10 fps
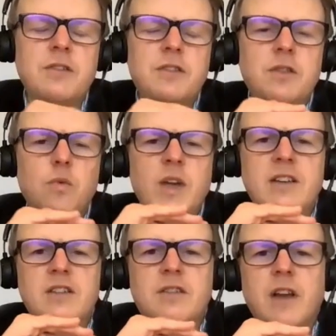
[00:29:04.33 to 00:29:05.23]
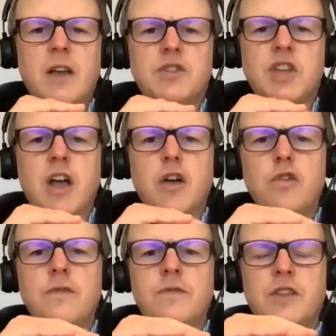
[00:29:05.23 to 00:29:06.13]
so that the wind flows
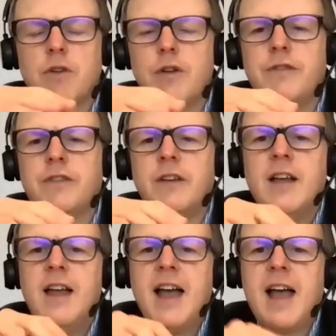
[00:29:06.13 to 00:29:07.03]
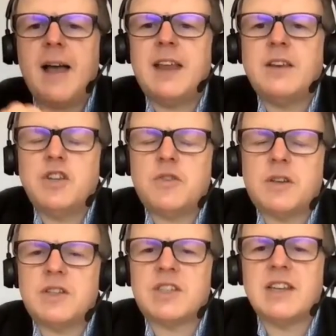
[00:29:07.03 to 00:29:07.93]
over the roof. And then you
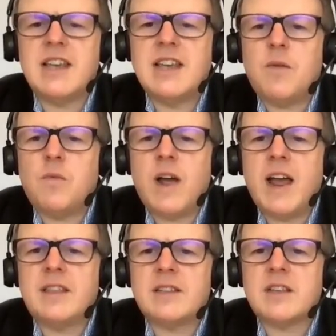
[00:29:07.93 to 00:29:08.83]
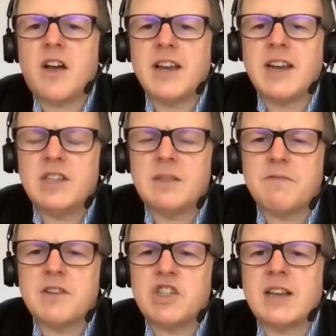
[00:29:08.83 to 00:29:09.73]
can see where the sign is, the
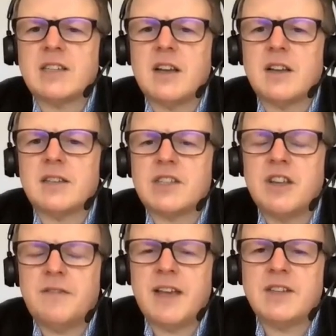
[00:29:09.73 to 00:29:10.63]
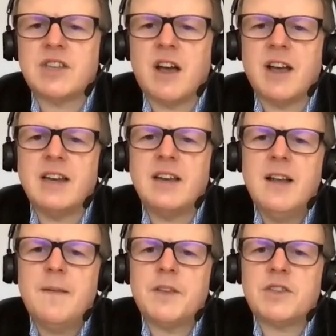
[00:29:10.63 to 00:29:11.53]
British Antarctic Survey sign.
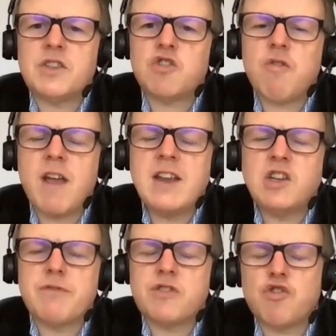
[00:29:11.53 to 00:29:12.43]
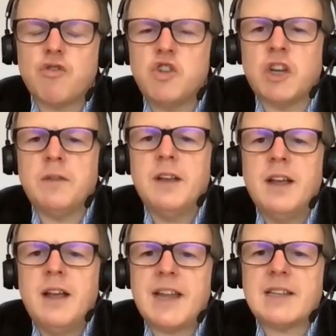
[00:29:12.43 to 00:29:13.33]
There's a strange protrusion.
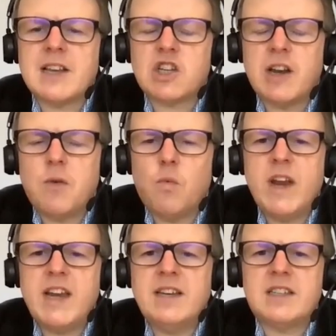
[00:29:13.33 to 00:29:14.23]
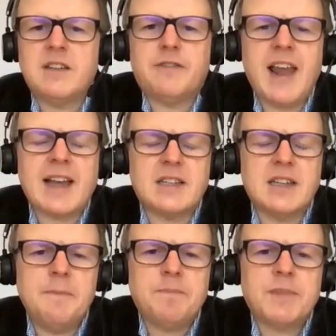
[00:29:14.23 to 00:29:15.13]
That's actually a wind
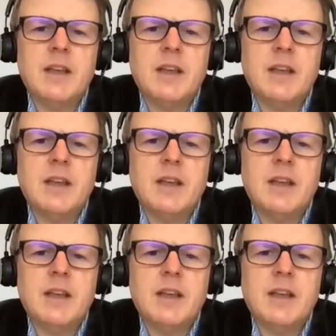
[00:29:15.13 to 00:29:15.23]
deflector,